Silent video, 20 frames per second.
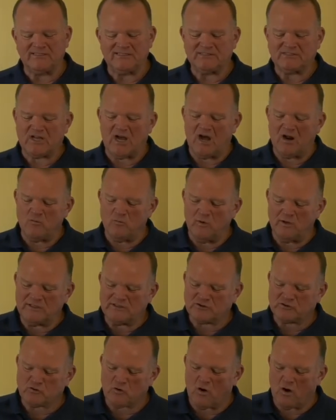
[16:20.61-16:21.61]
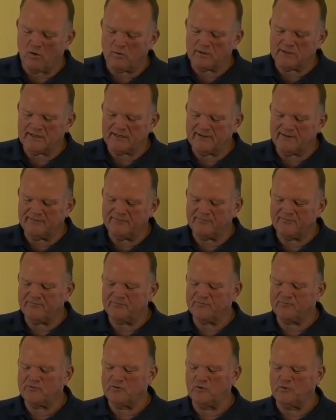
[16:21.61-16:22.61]
Is God really strong
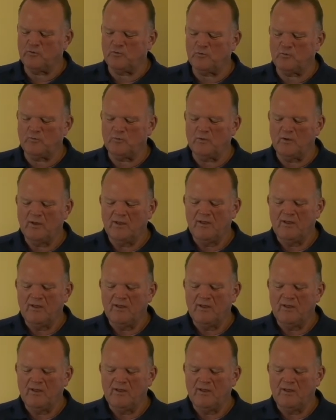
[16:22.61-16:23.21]
enough to